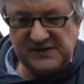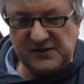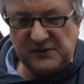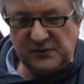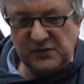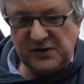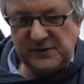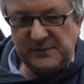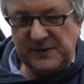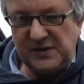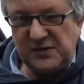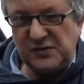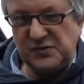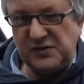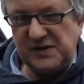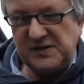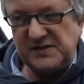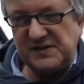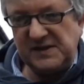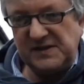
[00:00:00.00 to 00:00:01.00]
so what I'm
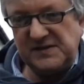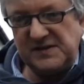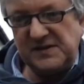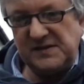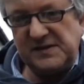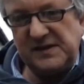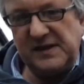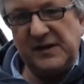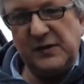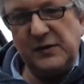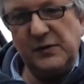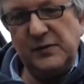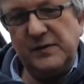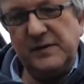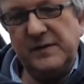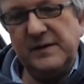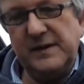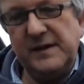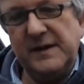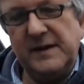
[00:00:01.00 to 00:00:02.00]
interested to do,
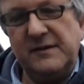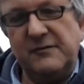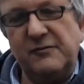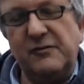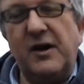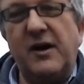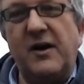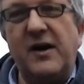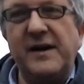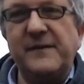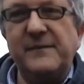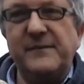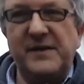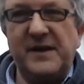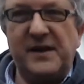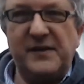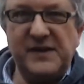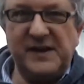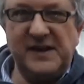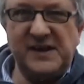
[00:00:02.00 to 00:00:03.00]
right,
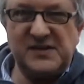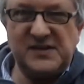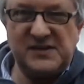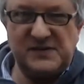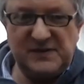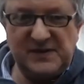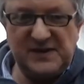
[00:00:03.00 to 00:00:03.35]
I think